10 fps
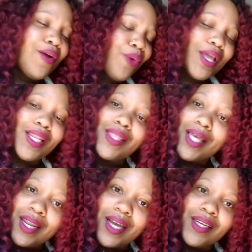or
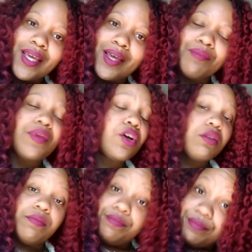anything like that.
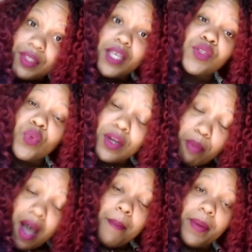It's on
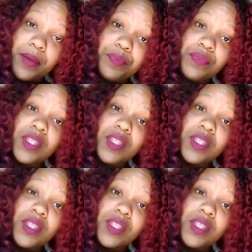and popping.